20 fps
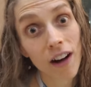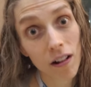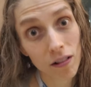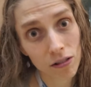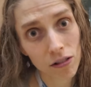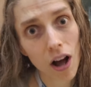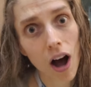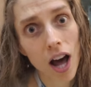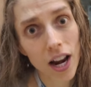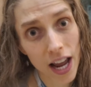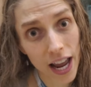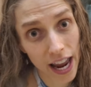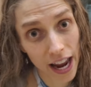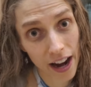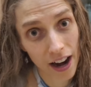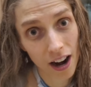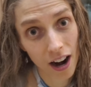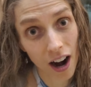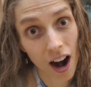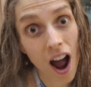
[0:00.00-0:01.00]
a lot of
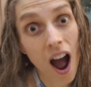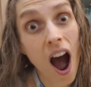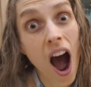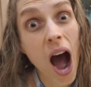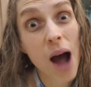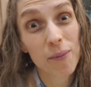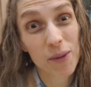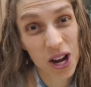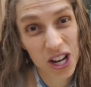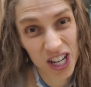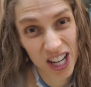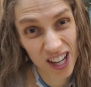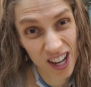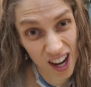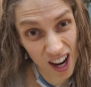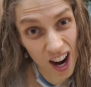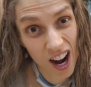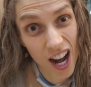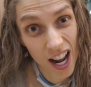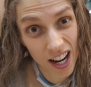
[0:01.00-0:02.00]
hair. I'm going to
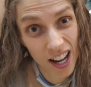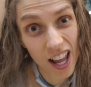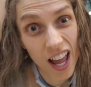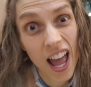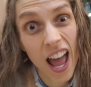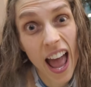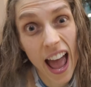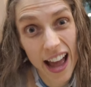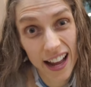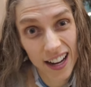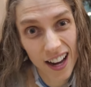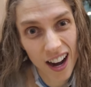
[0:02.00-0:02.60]
cut and